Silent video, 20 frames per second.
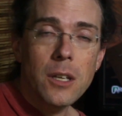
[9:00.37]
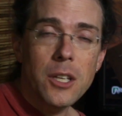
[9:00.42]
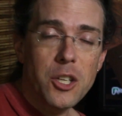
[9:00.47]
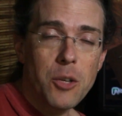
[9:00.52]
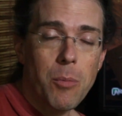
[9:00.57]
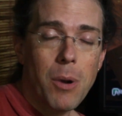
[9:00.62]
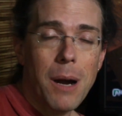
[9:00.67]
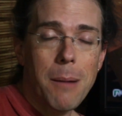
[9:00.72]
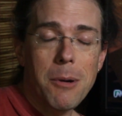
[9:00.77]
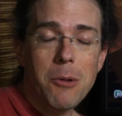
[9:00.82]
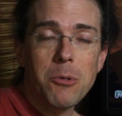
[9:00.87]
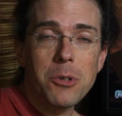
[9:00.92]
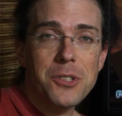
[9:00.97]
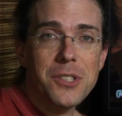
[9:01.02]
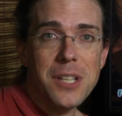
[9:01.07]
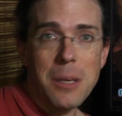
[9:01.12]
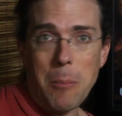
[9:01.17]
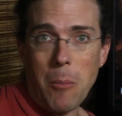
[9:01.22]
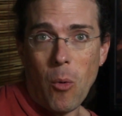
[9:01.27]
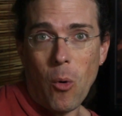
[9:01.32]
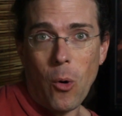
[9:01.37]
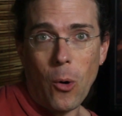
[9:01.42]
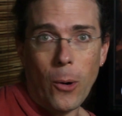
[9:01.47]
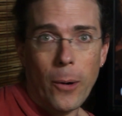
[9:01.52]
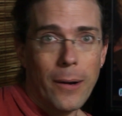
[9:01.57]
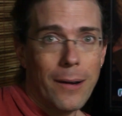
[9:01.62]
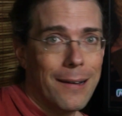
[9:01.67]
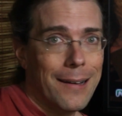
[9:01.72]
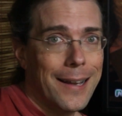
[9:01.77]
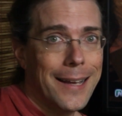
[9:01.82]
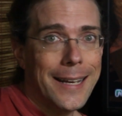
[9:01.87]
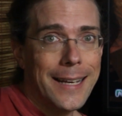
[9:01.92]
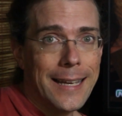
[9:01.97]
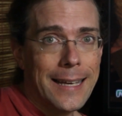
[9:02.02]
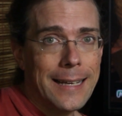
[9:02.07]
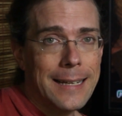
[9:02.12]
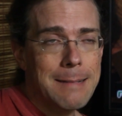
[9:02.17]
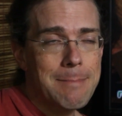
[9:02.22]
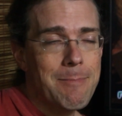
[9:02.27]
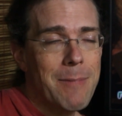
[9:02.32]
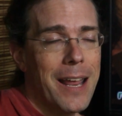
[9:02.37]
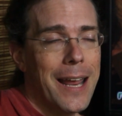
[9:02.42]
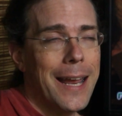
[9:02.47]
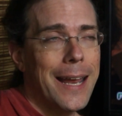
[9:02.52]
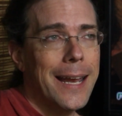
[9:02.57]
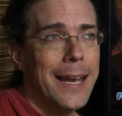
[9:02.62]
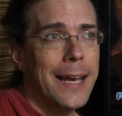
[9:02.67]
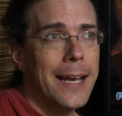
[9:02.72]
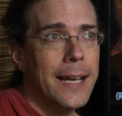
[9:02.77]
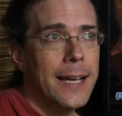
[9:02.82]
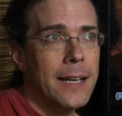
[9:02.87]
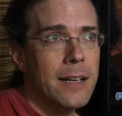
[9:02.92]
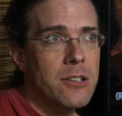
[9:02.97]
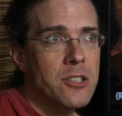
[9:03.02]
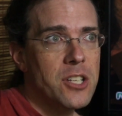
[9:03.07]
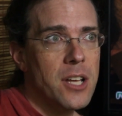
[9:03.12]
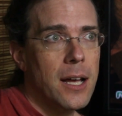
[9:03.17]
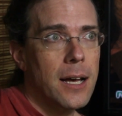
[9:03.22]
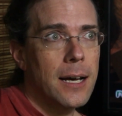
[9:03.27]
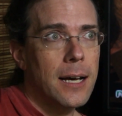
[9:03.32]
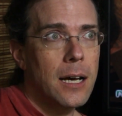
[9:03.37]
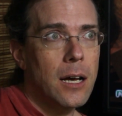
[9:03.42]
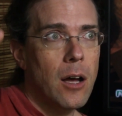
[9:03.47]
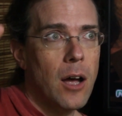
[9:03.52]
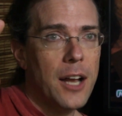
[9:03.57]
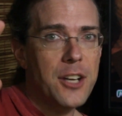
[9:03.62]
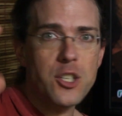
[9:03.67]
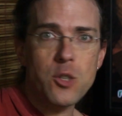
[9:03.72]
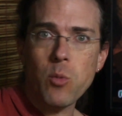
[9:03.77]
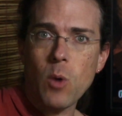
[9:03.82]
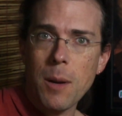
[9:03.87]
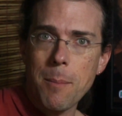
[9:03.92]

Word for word: you probably will see more like it. And uh, I just